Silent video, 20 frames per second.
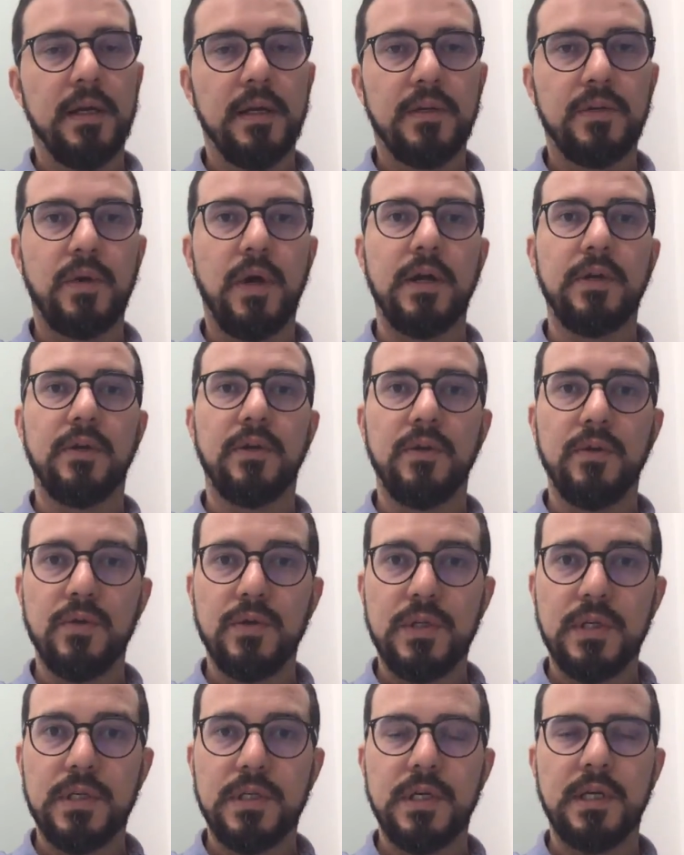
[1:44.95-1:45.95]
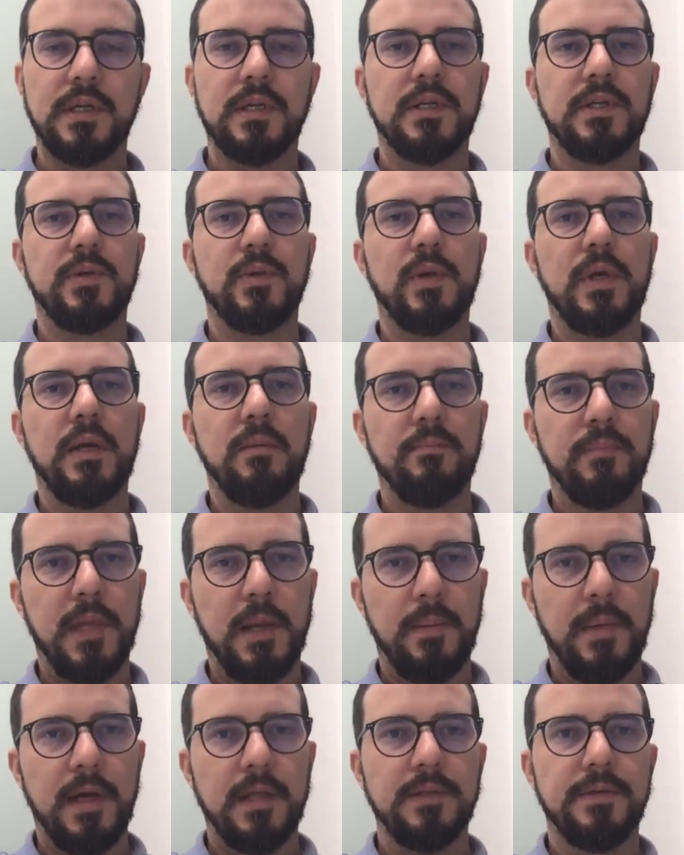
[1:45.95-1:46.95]
Trying to use these signals to
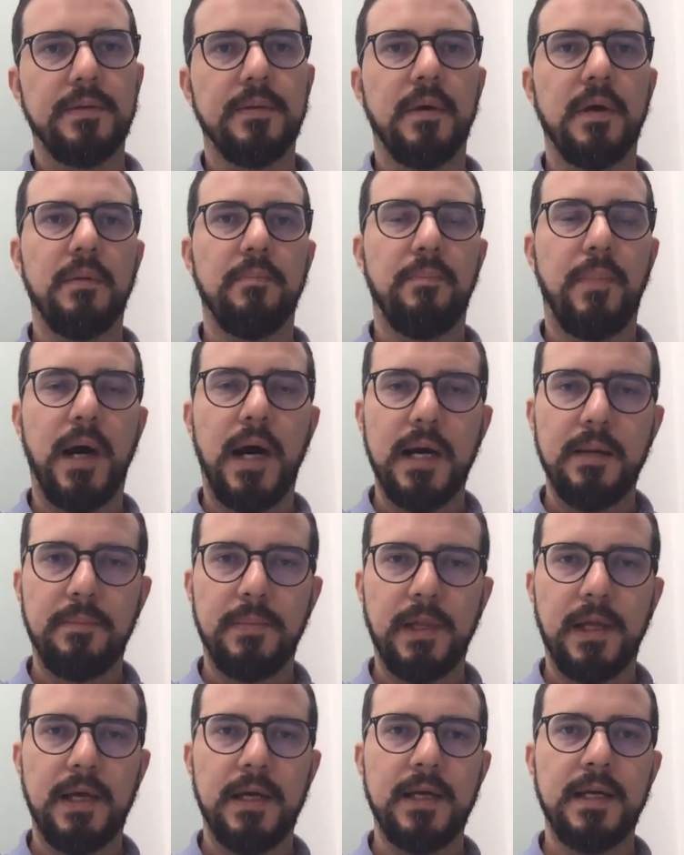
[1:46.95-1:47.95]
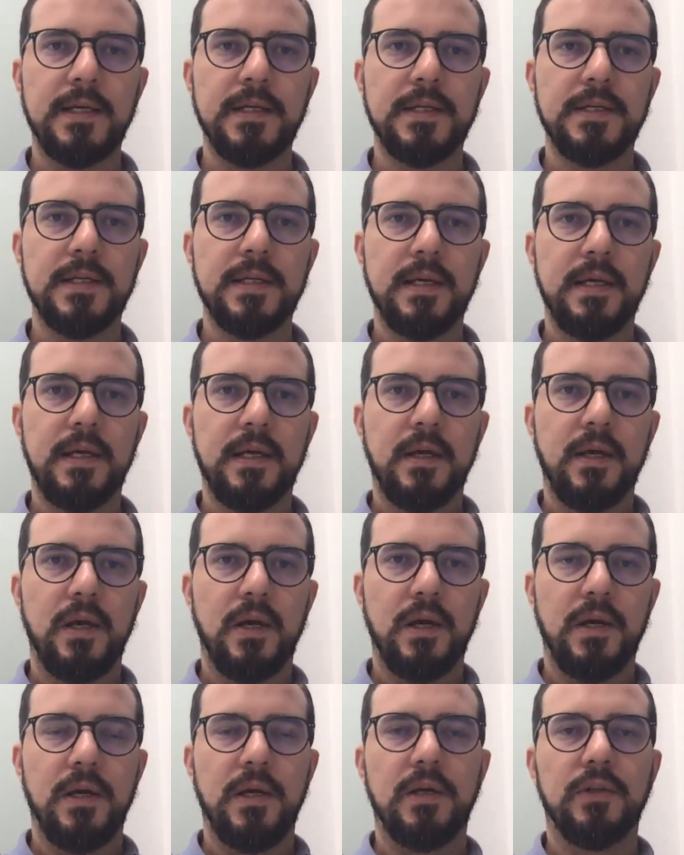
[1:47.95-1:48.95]
implement pipelines
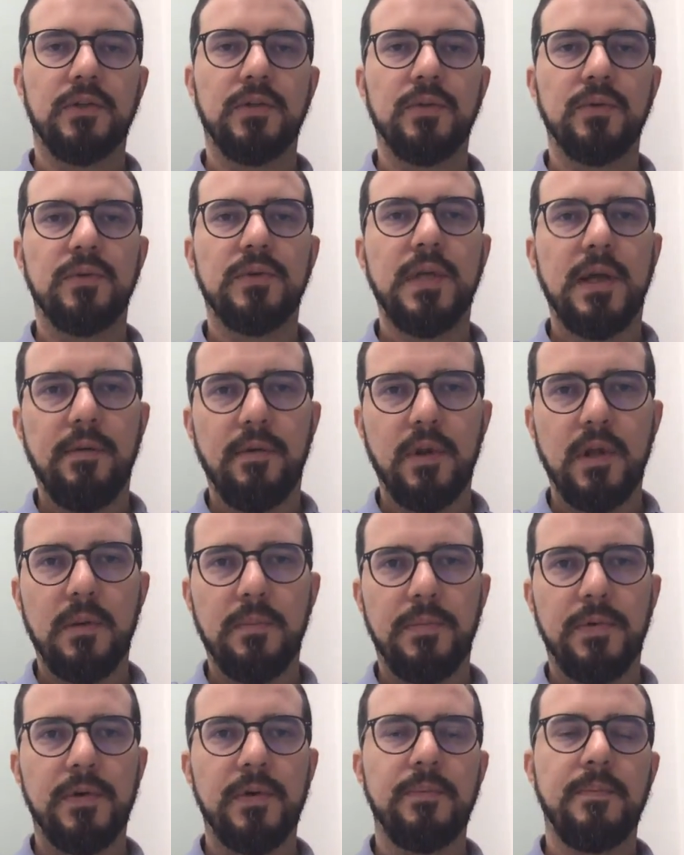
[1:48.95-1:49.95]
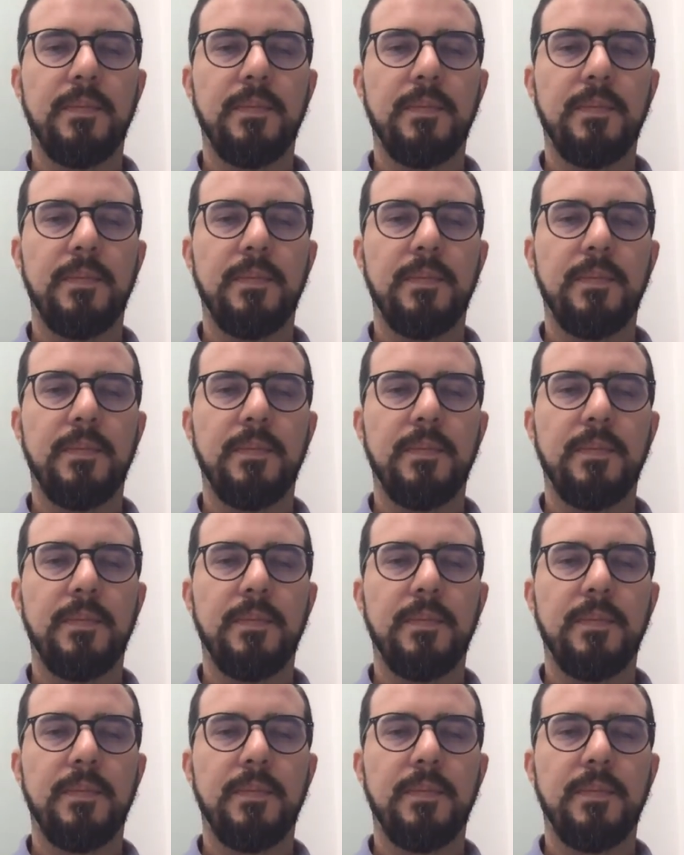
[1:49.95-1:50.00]
to develop